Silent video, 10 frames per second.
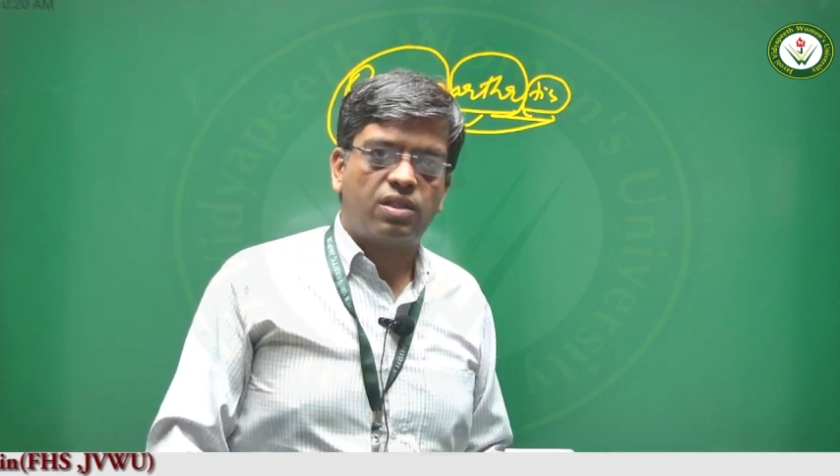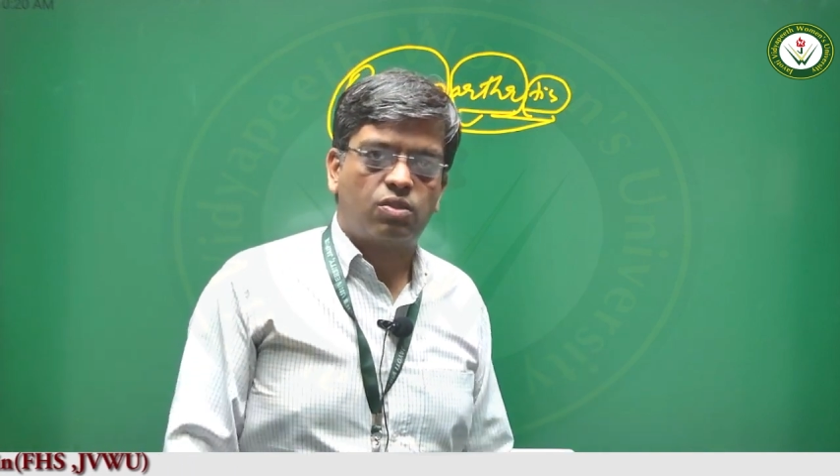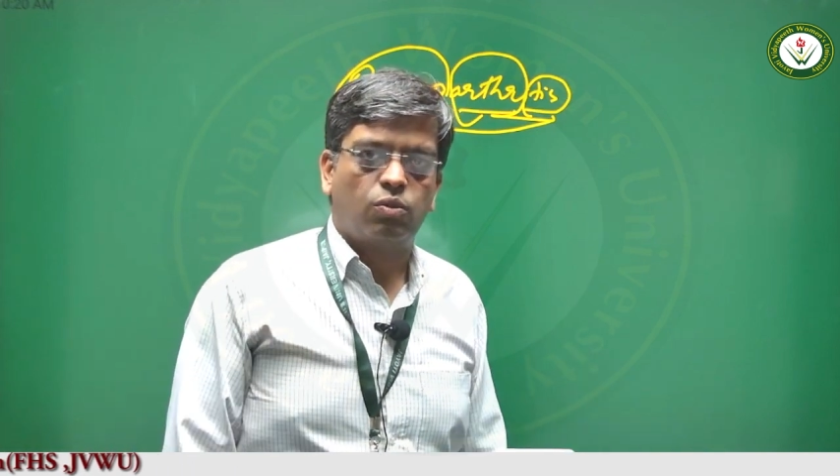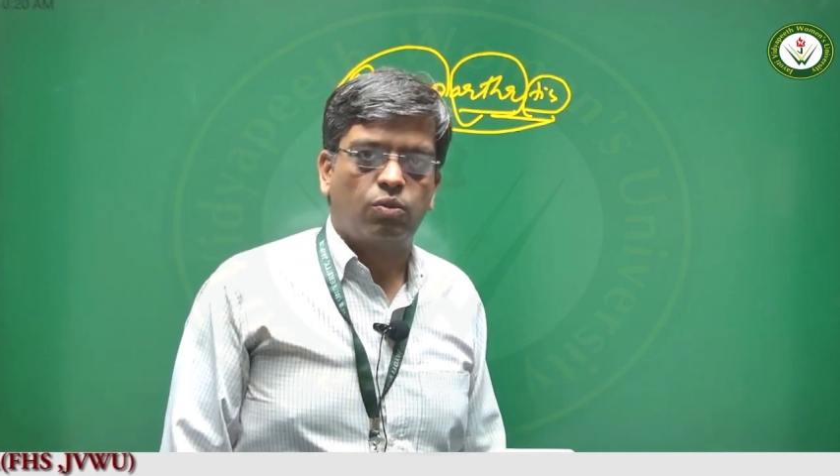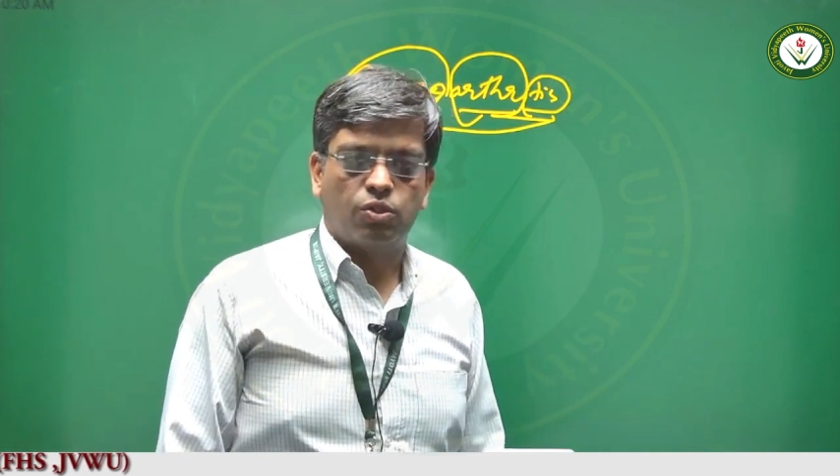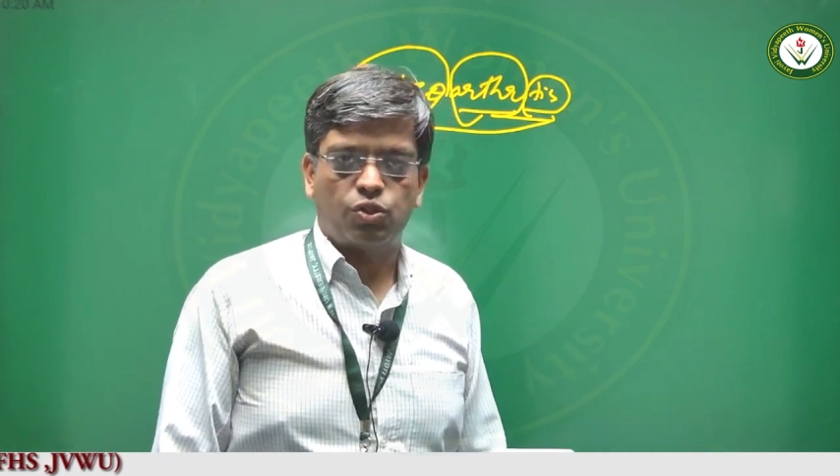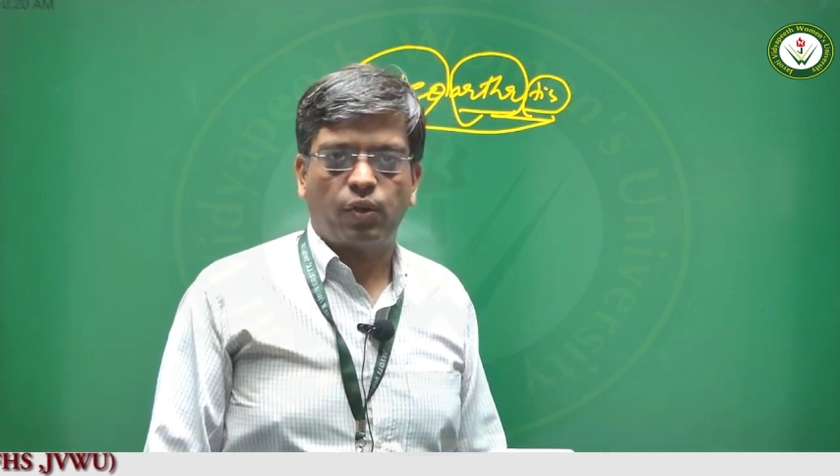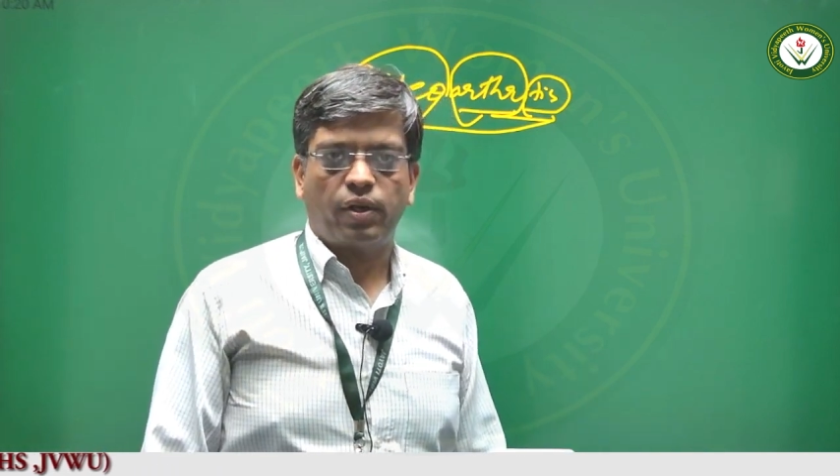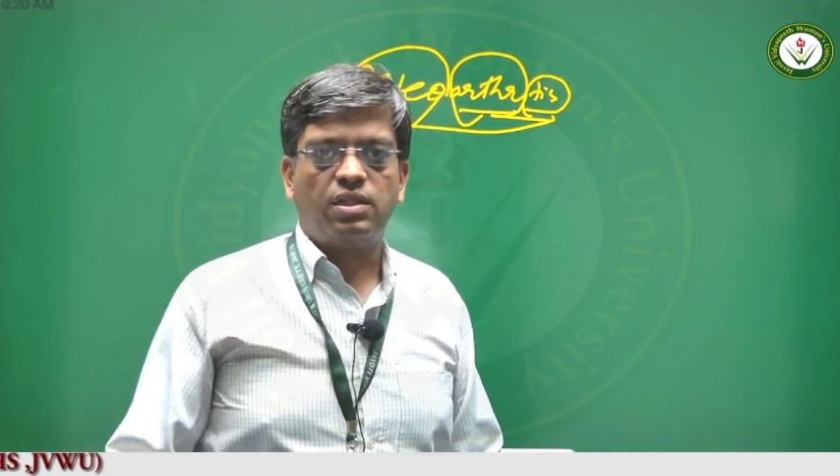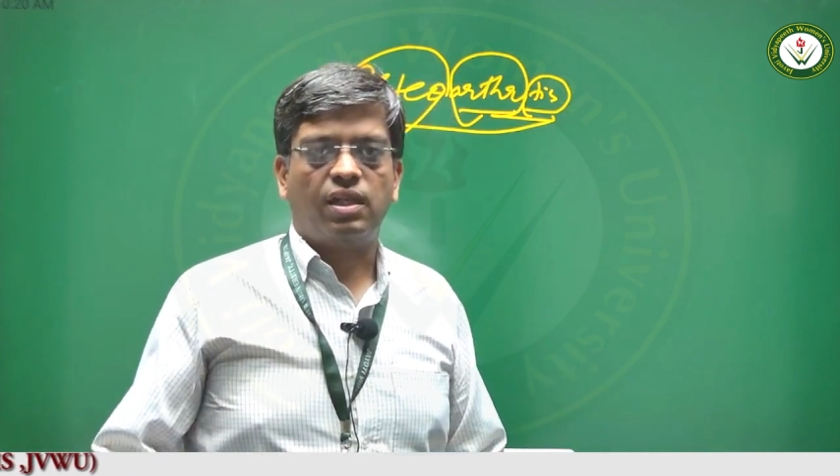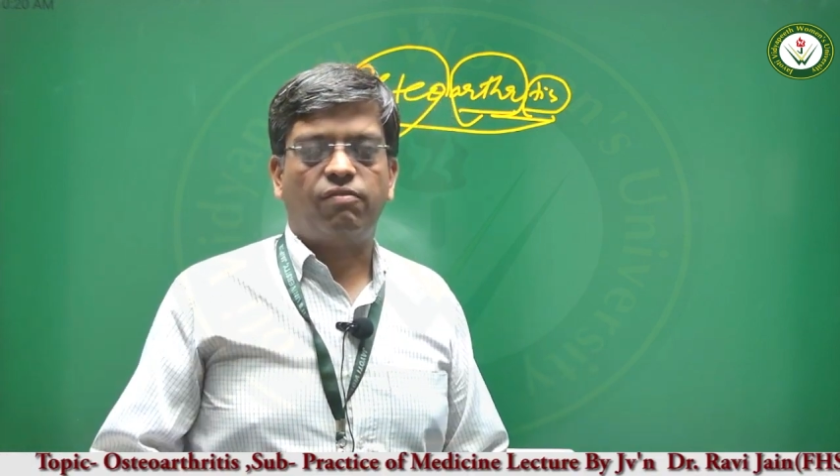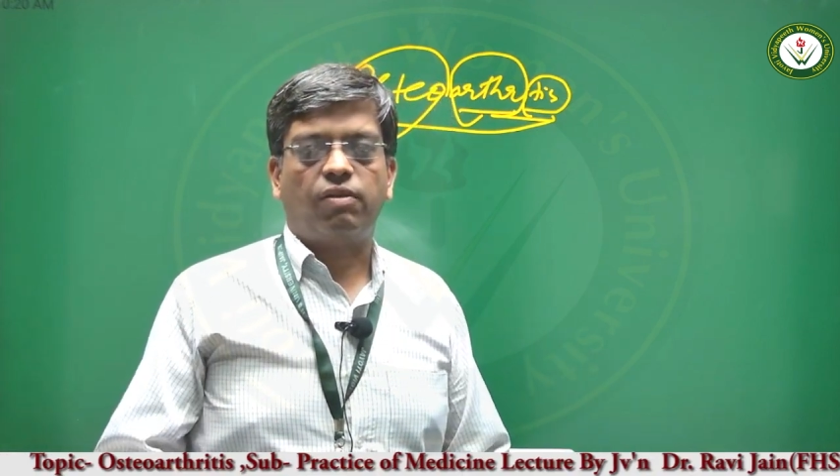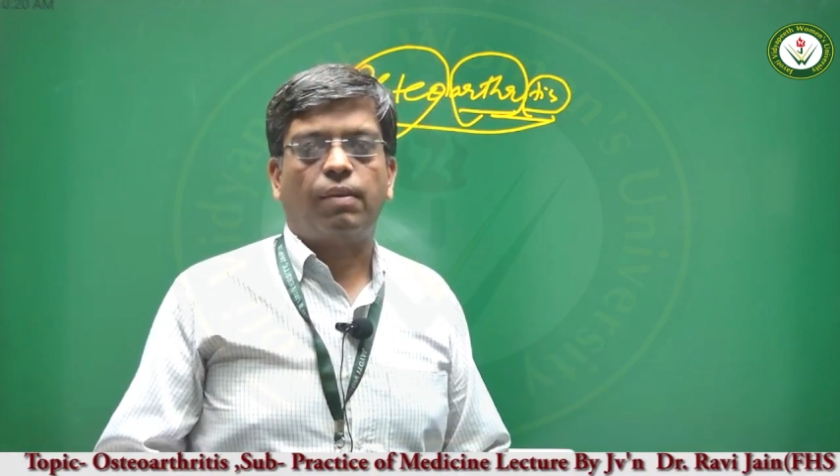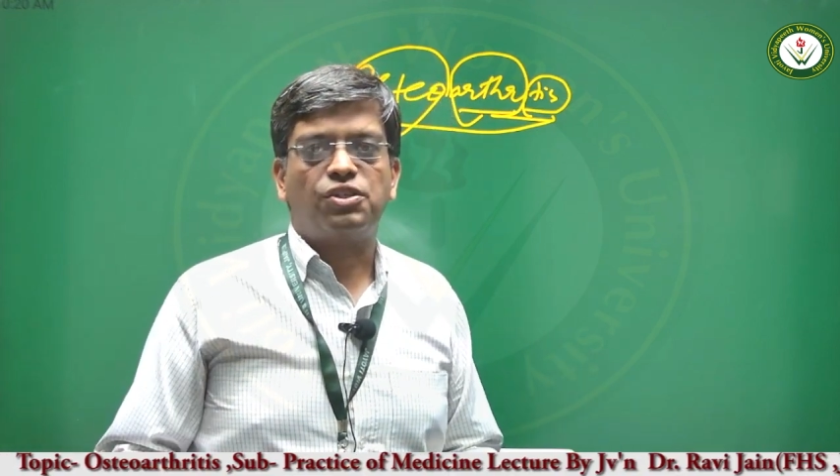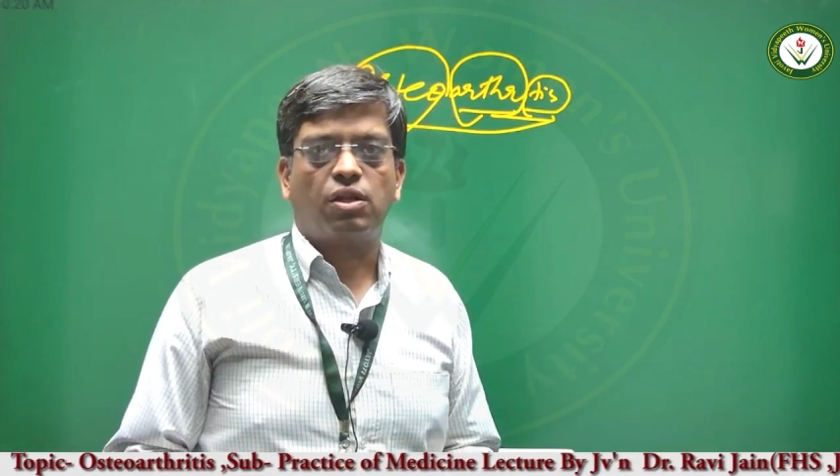to joints,
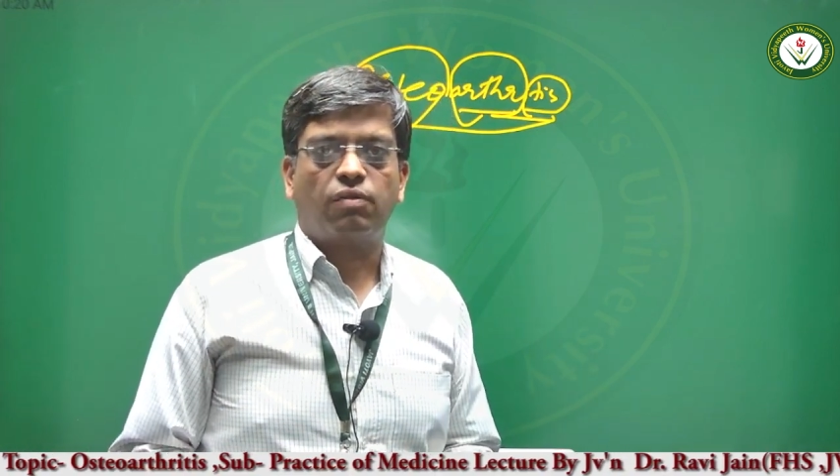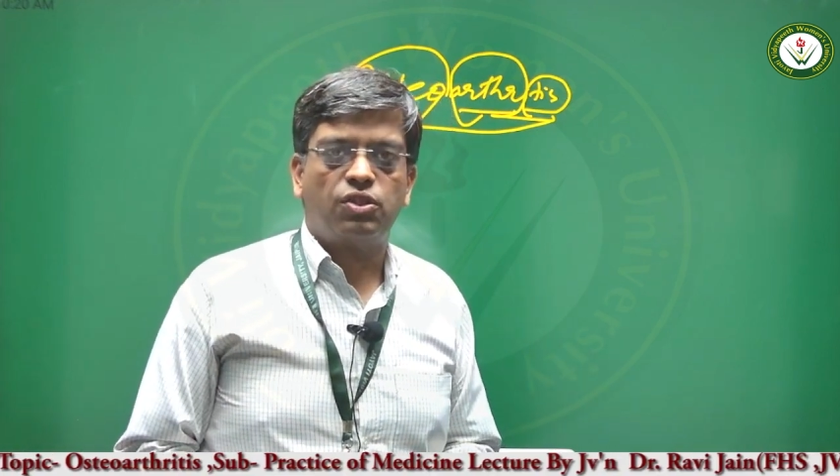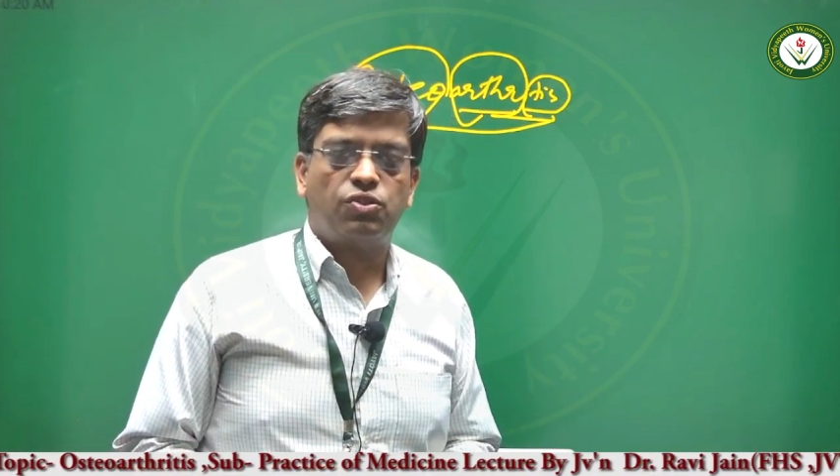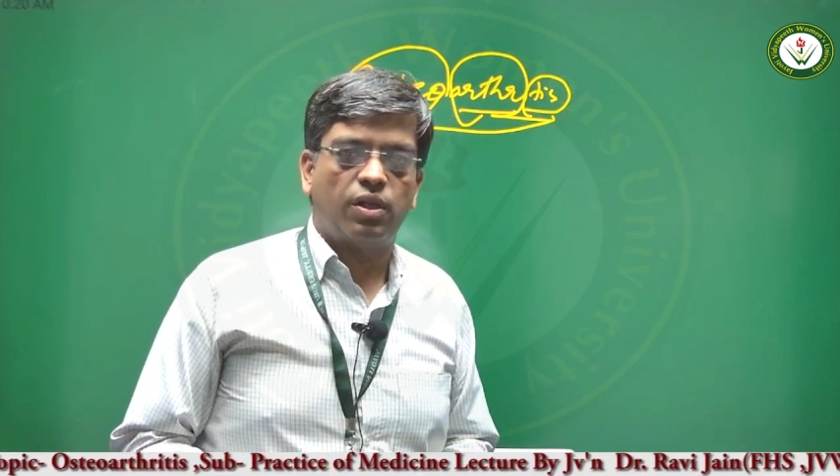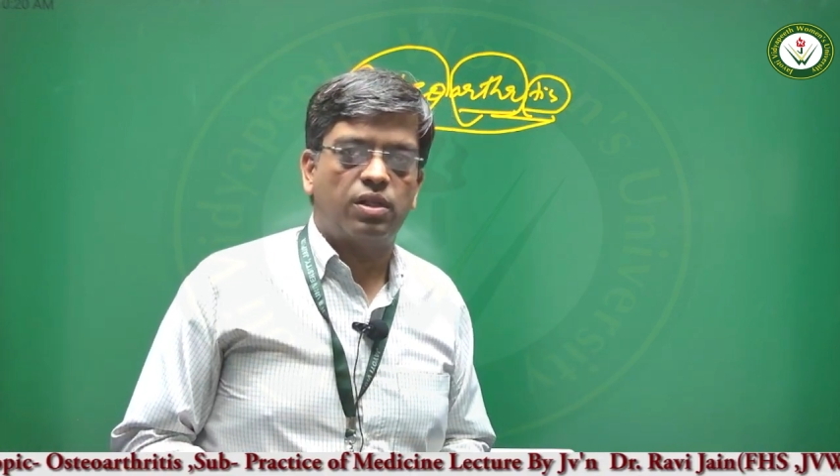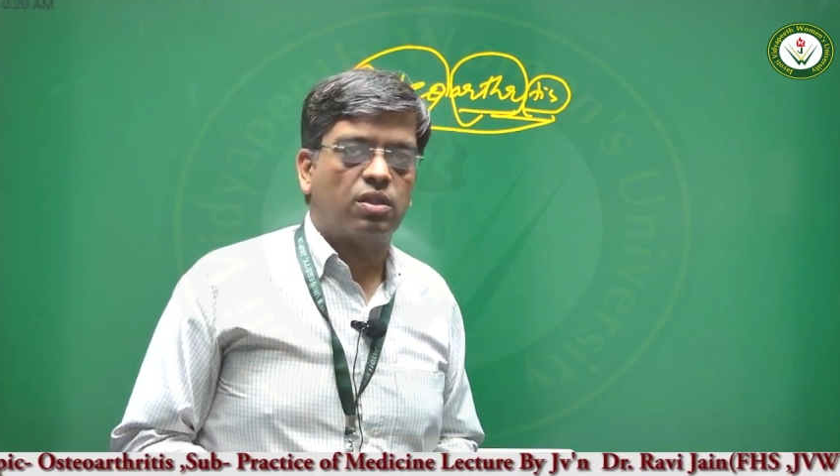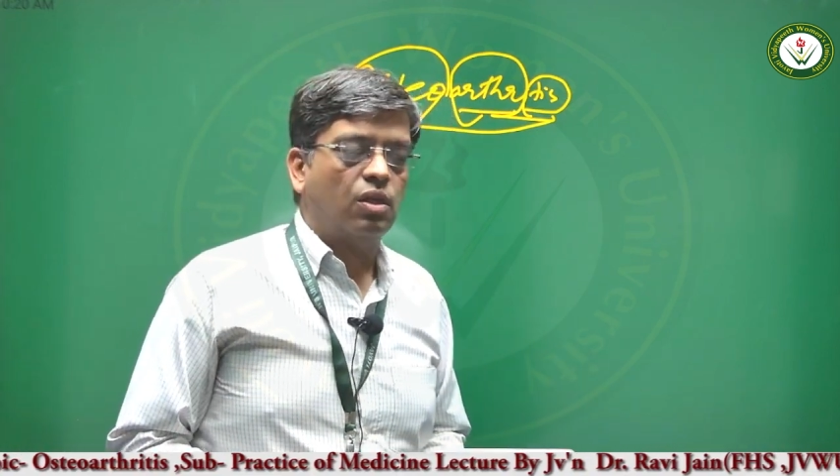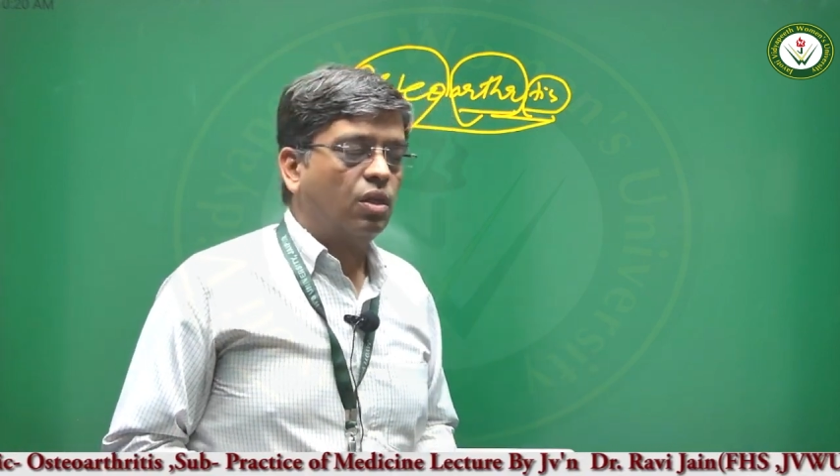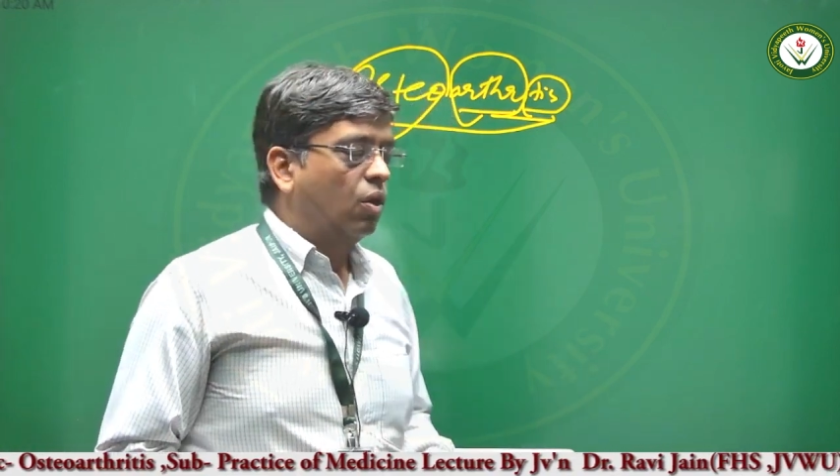inflammation of the joints.